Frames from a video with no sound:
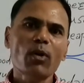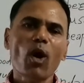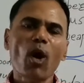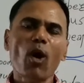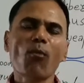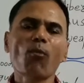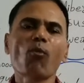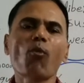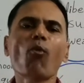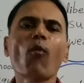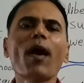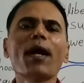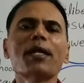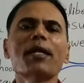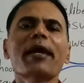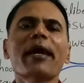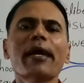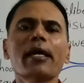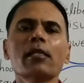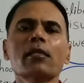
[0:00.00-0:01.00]
from
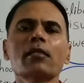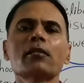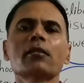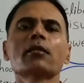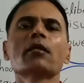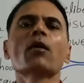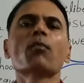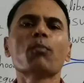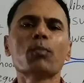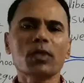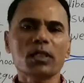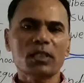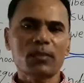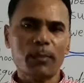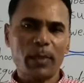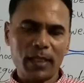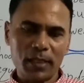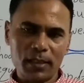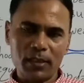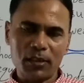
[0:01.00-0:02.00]
One Health
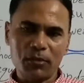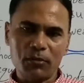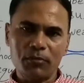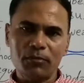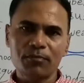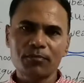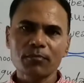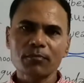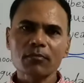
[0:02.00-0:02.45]
perspective.